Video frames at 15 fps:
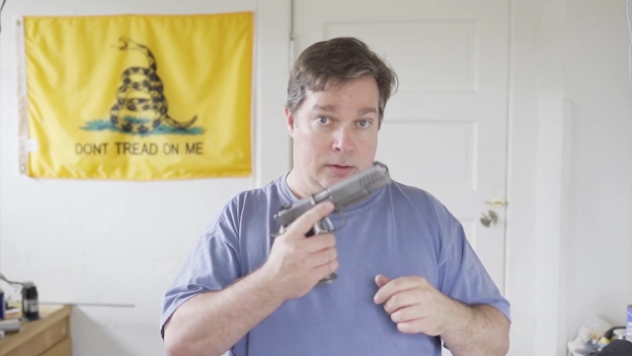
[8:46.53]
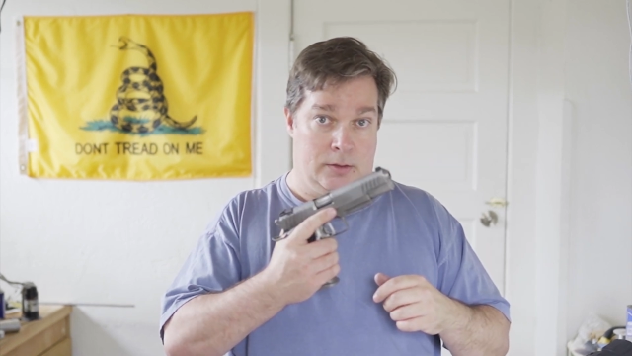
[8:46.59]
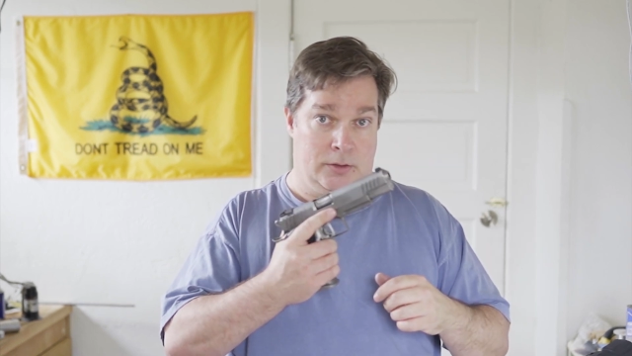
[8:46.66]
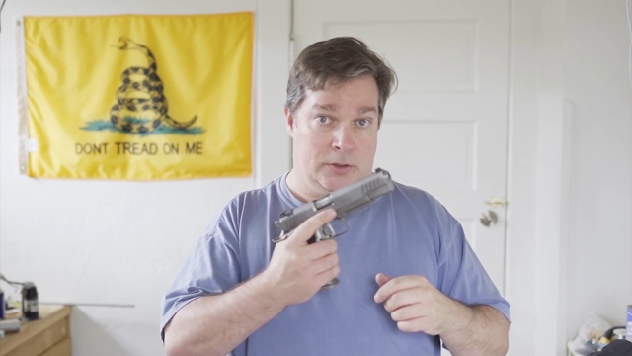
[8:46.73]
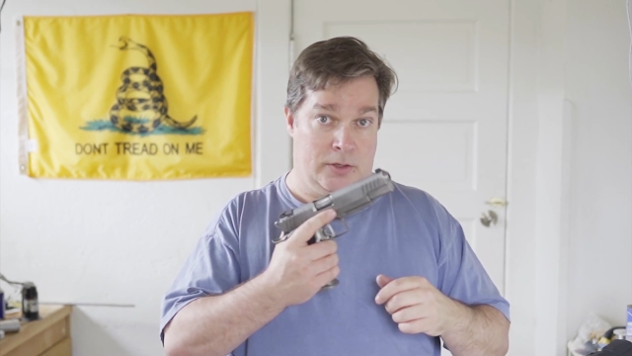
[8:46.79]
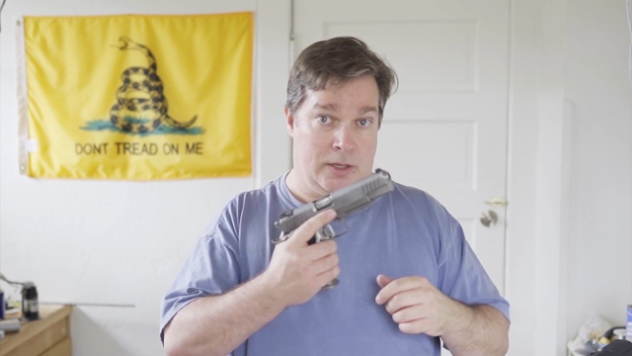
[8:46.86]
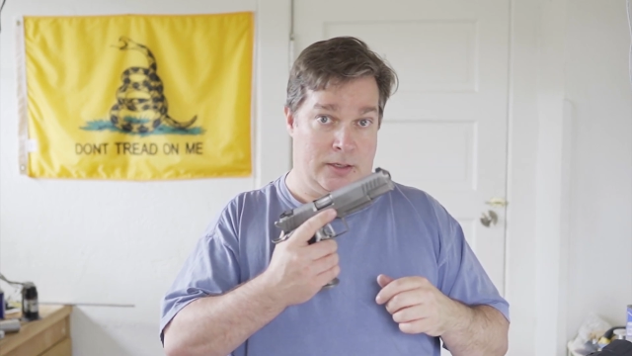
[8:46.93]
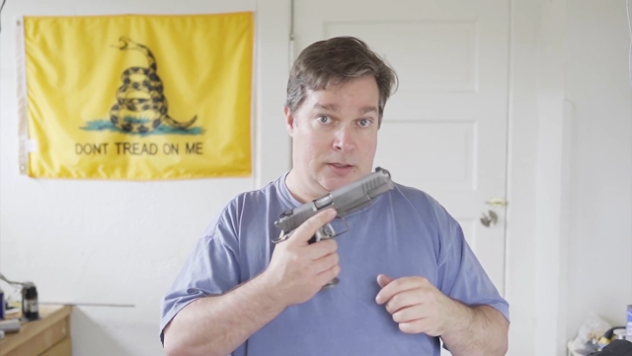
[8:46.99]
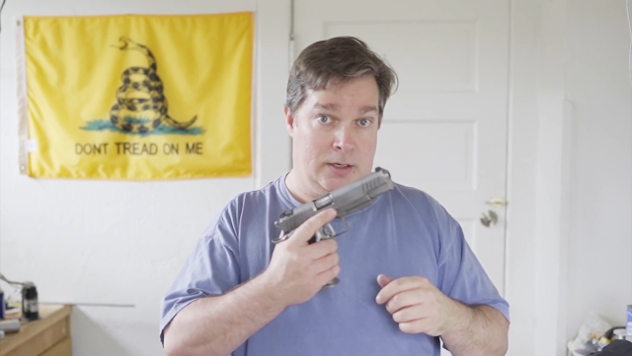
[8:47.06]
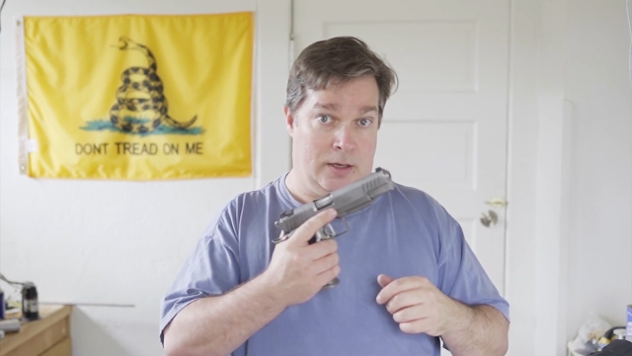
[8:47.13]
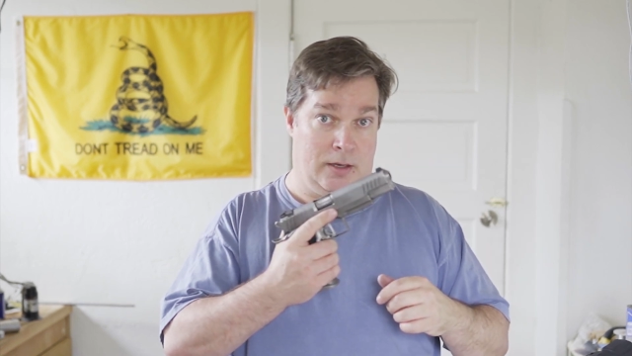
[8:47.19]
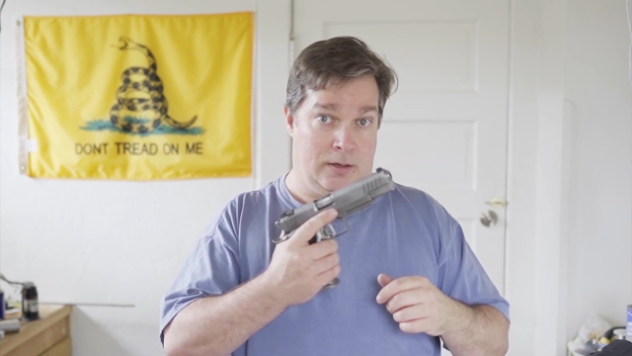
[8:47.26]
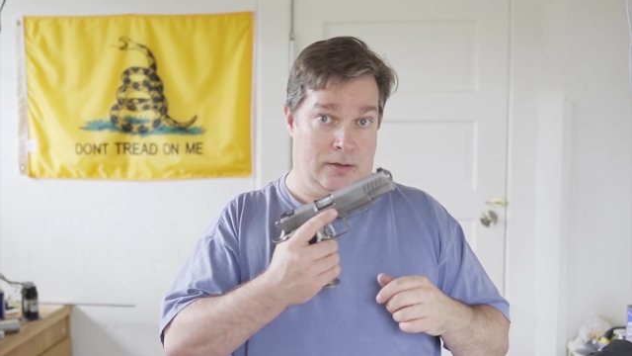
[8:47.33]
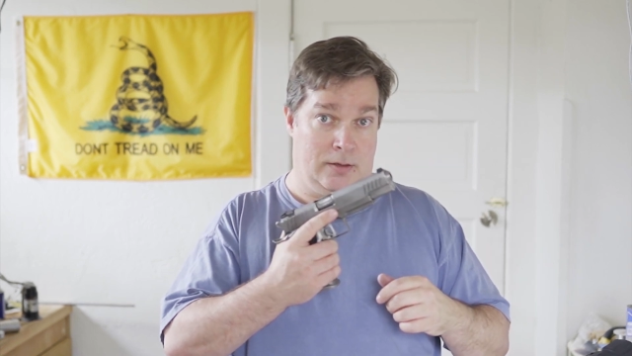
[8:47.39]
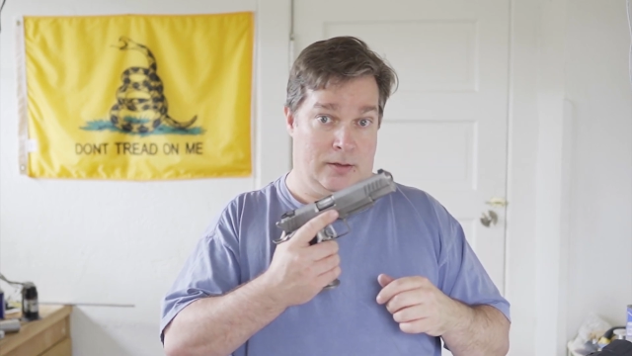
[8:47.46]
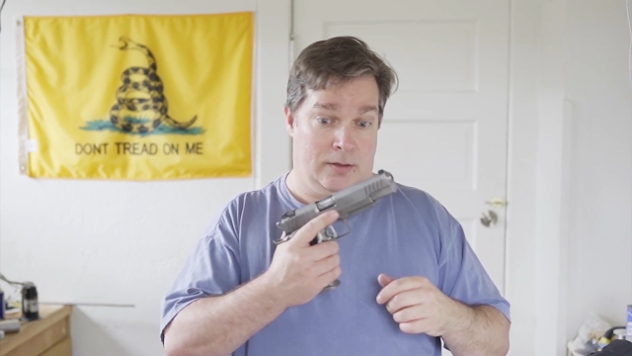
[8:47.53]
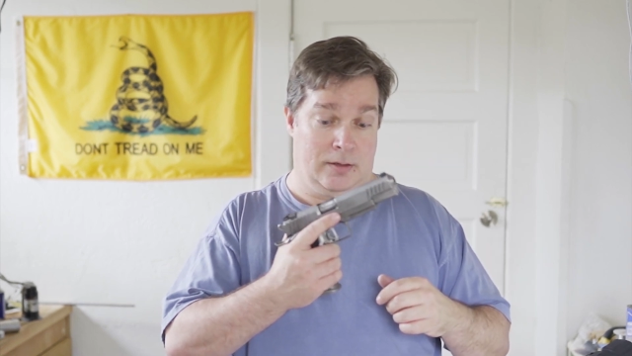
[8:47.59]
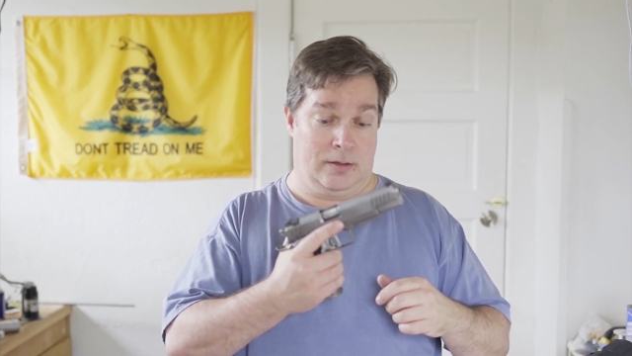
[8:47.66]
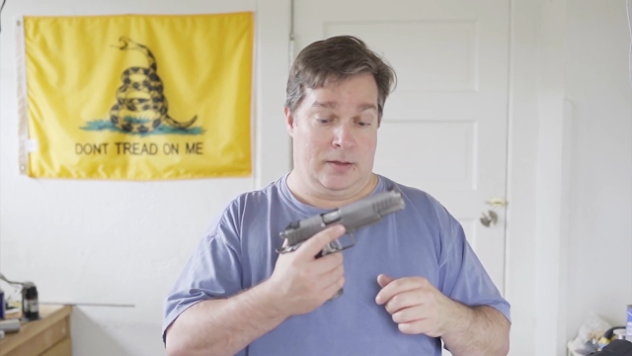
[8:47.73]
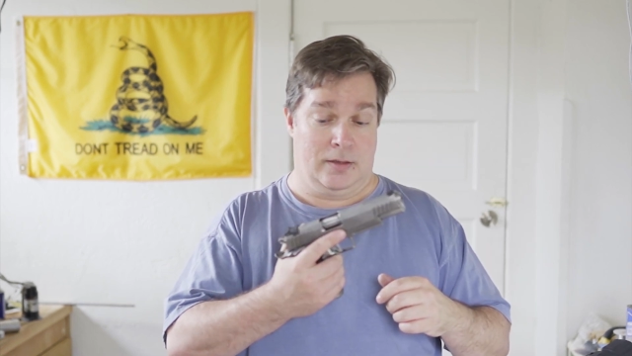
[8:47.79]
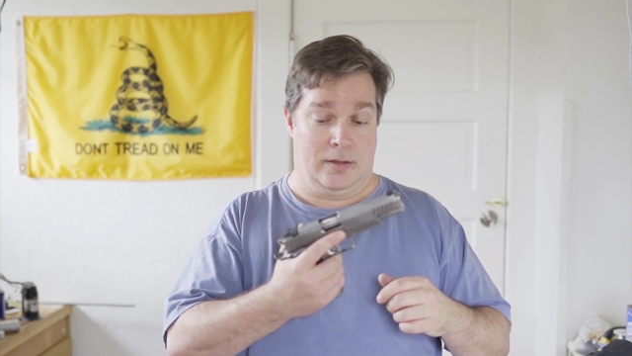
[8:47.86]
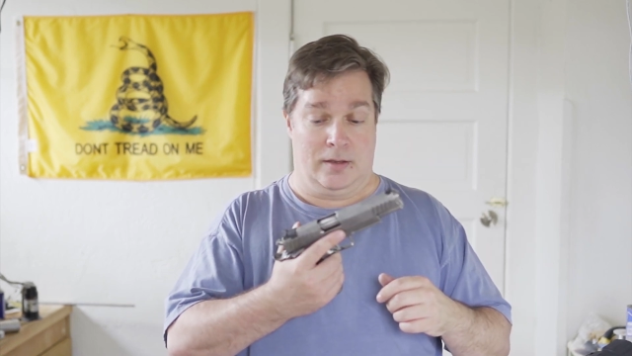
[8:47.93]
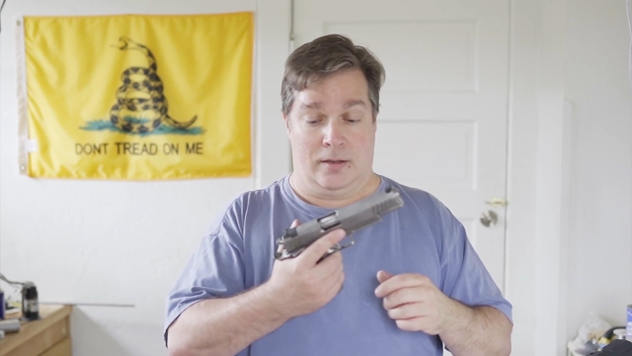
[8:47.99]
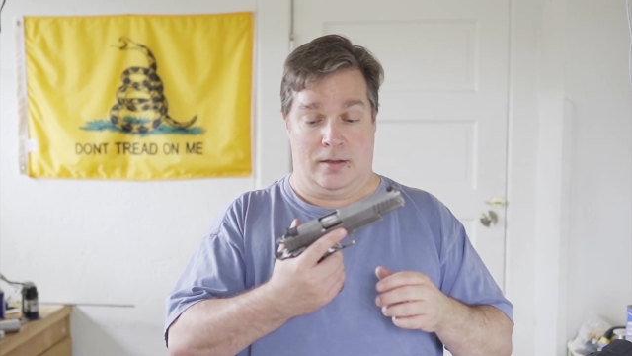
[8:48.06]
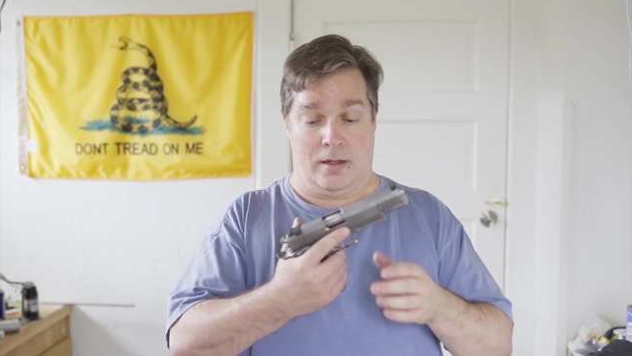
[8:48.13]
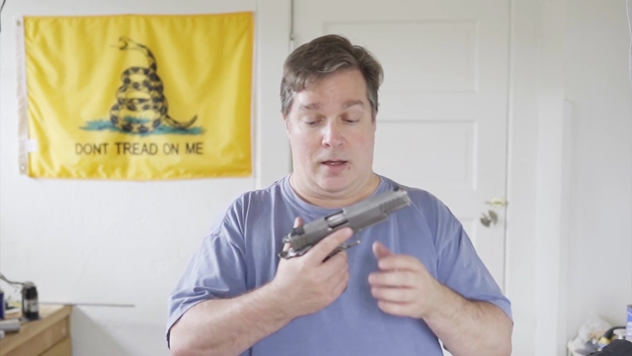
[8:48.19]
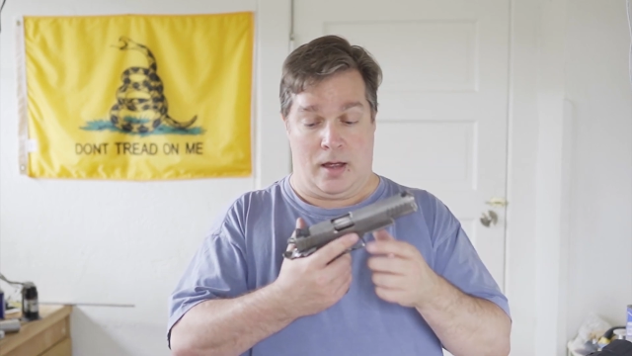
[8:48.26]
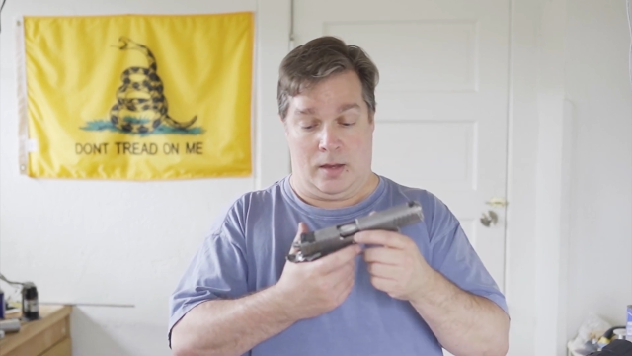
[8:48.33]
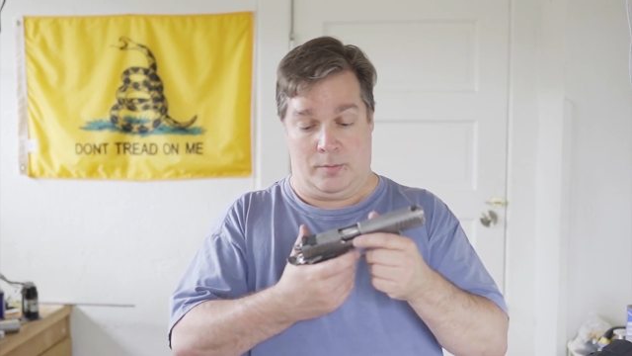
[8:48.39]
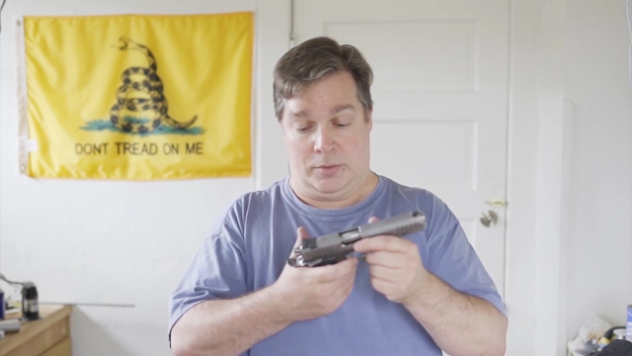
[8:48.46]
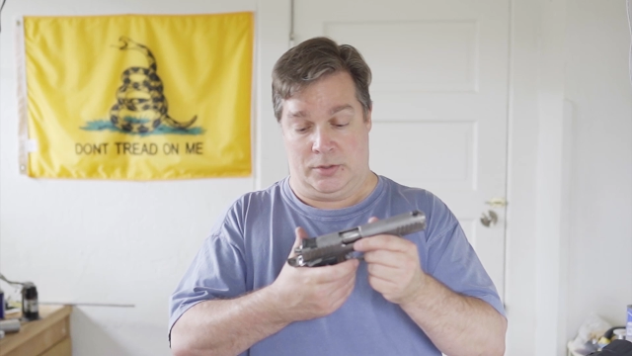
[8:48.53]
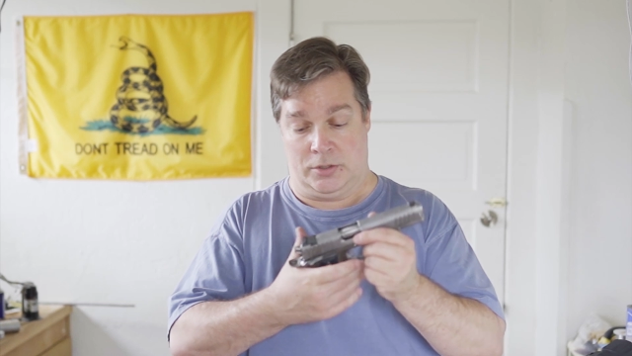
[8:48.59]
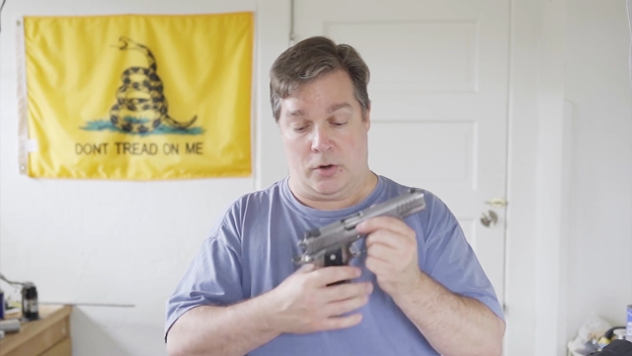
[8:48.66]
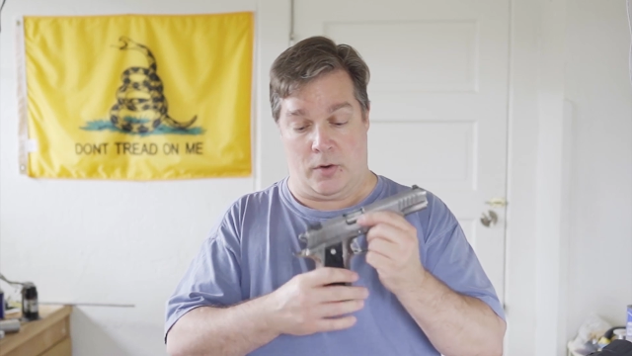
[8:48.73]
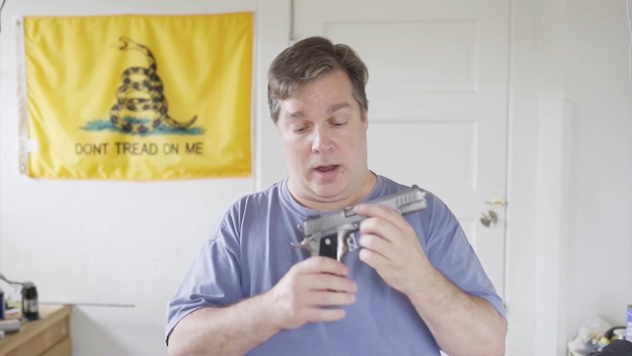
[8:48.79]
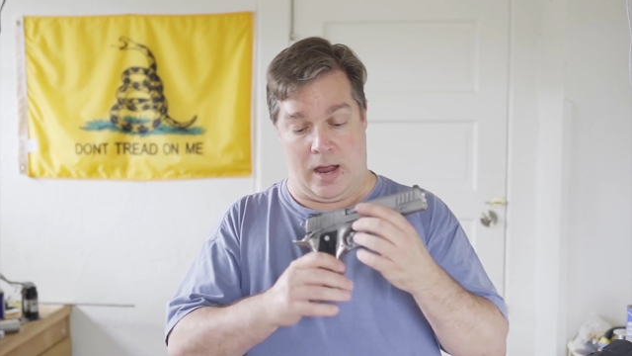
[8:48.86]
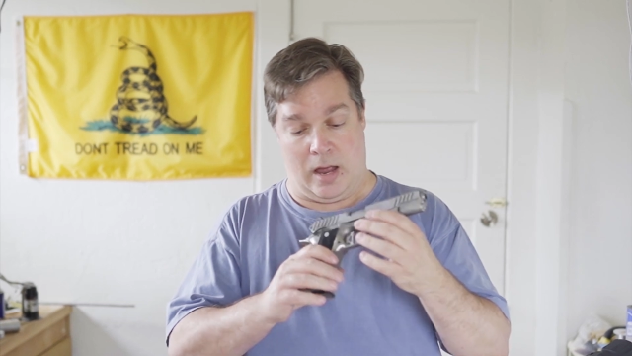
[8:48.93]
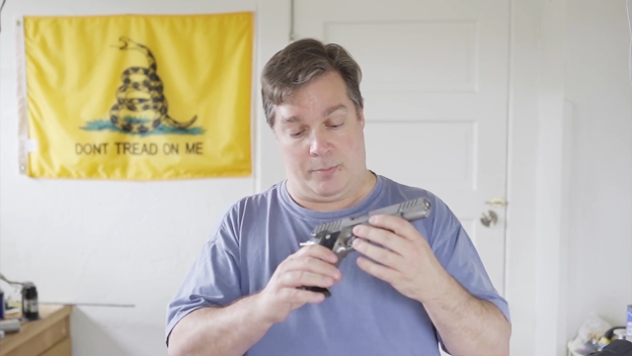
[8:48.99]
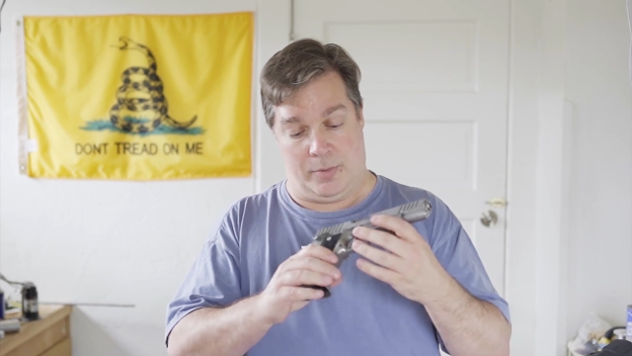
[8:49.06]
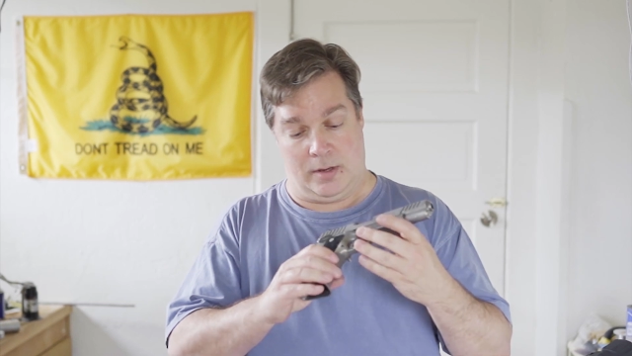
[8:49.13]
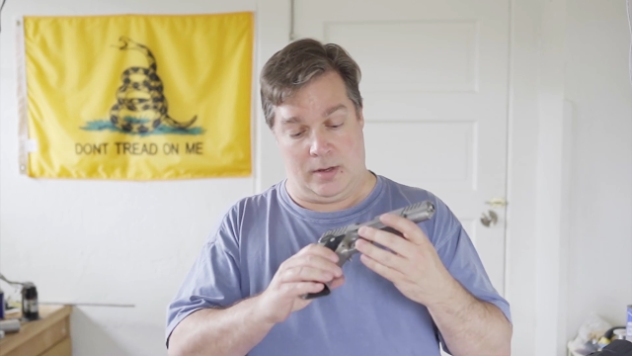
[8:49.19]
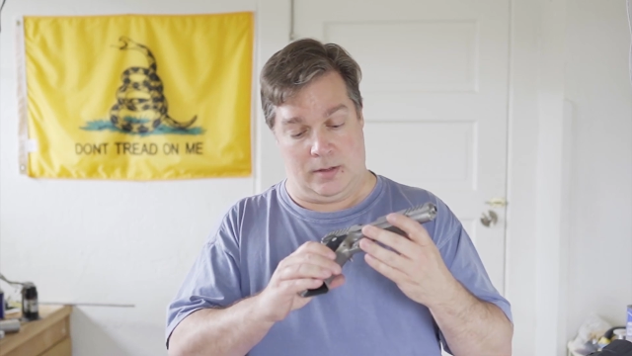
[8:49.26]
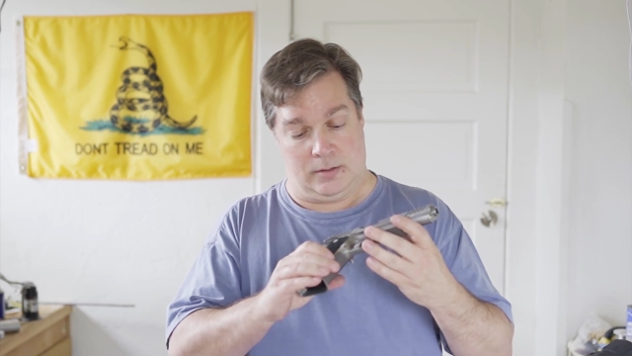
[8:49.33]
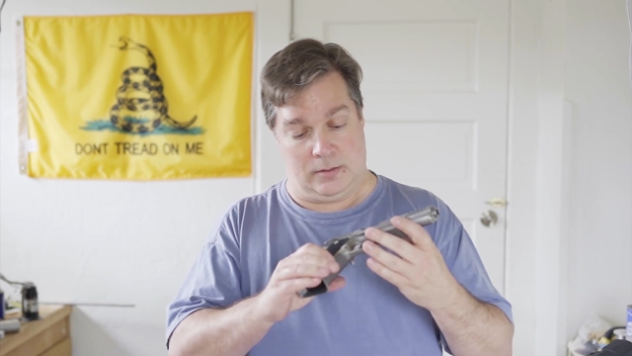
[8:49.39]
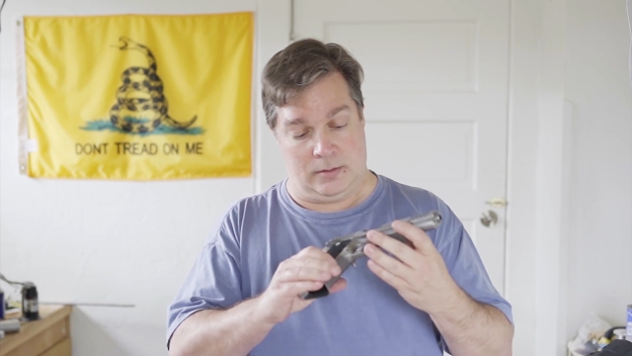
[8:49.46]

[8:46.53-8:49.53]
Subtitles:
So that's it. I am so happy